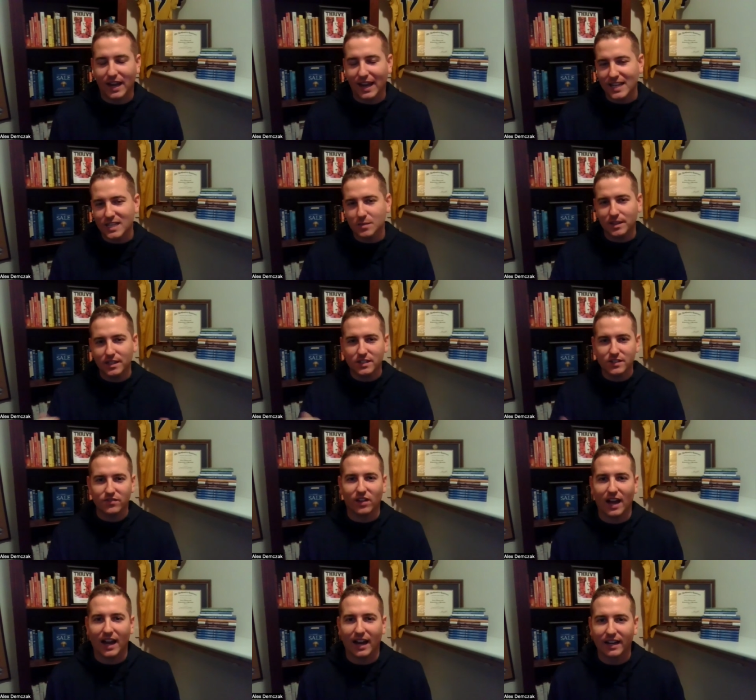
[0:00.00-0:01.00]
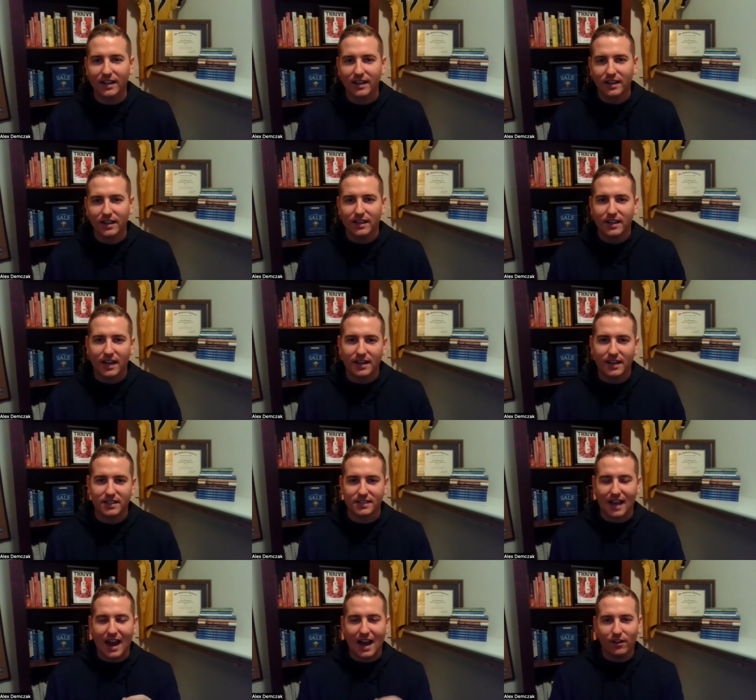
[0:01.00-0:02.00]
He hands me this flag, and he
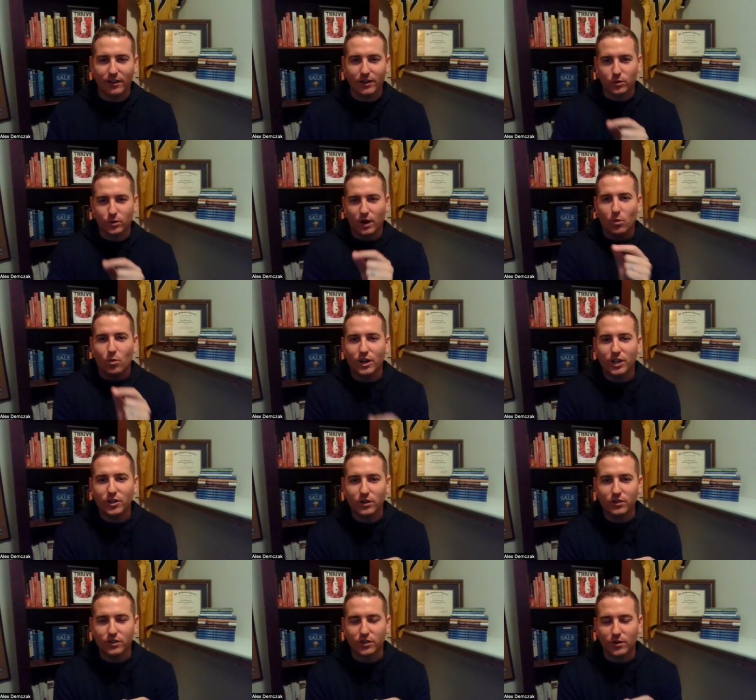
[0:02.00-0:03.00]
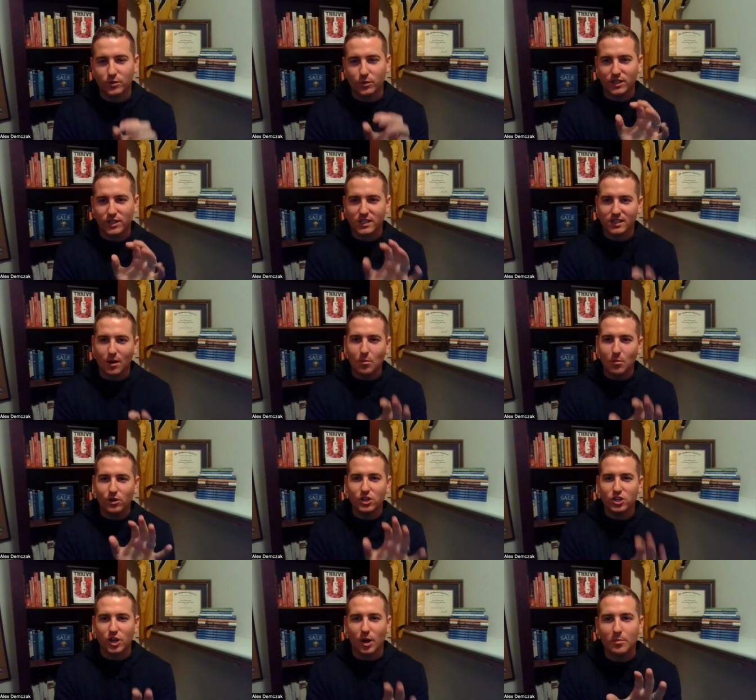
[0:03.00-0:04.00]
says, Alex, what I want you to do is when
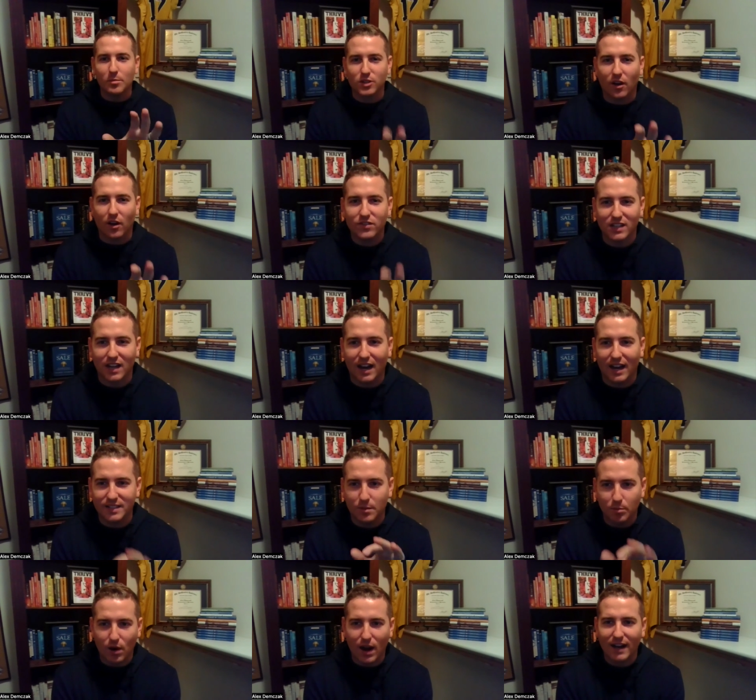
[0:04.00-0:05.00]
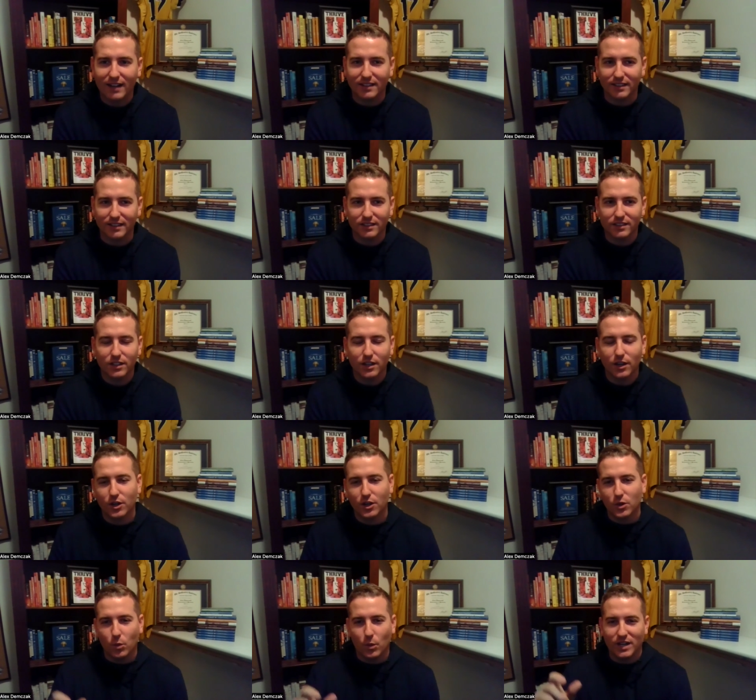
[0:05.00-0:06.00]
someone jumps off sides in practice,
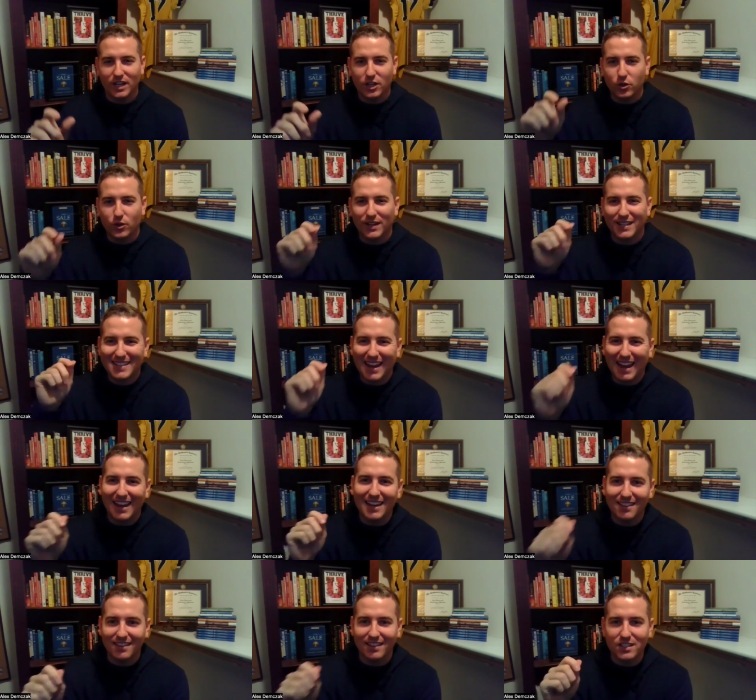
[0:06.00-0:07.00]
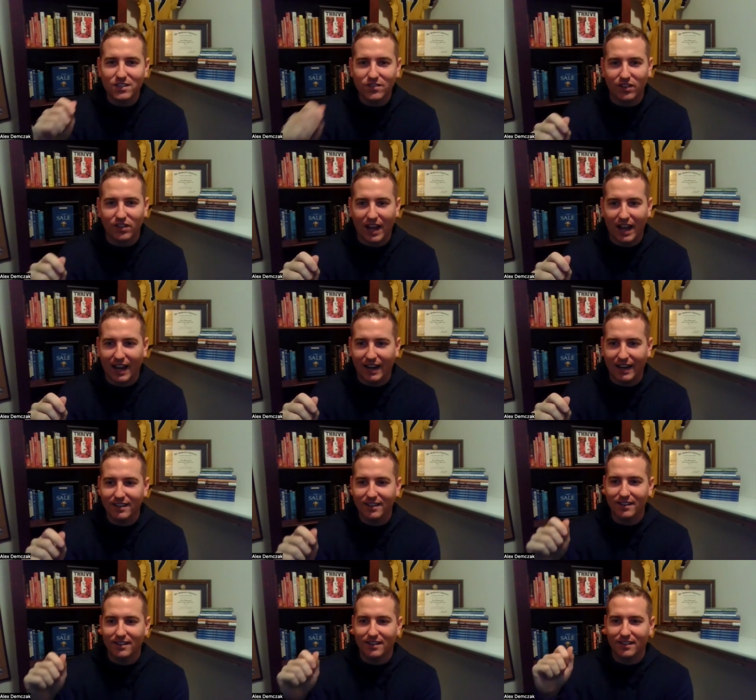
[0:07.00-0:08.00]
we need you to take this flag
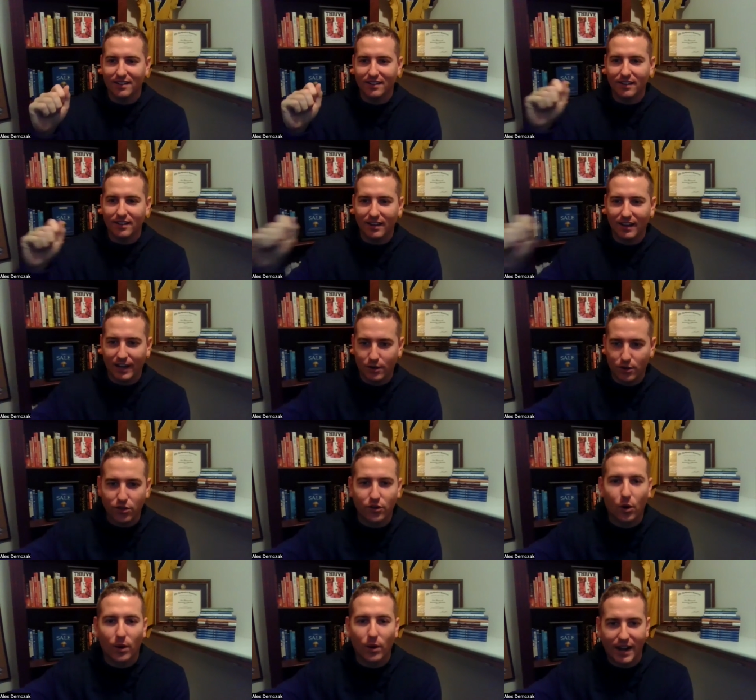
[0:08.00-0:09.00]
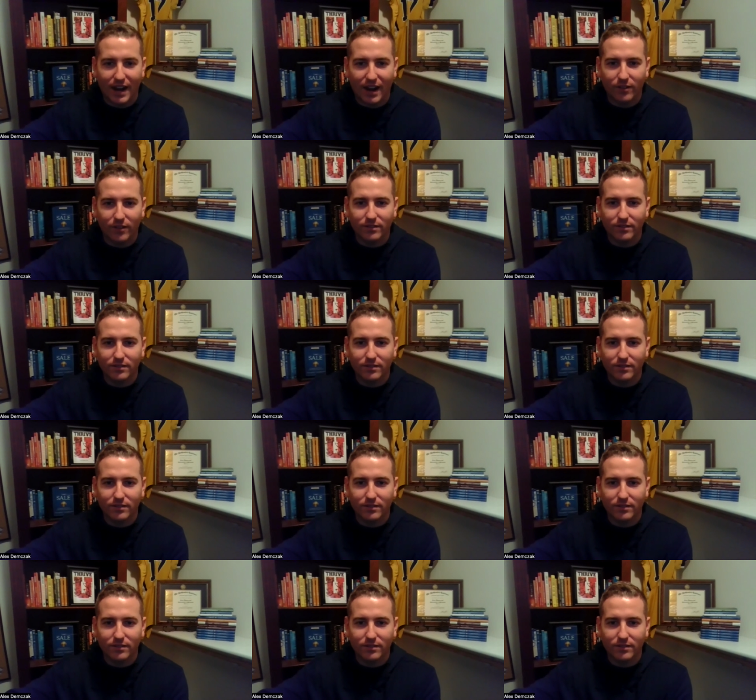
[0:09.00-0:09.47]
and throw it down.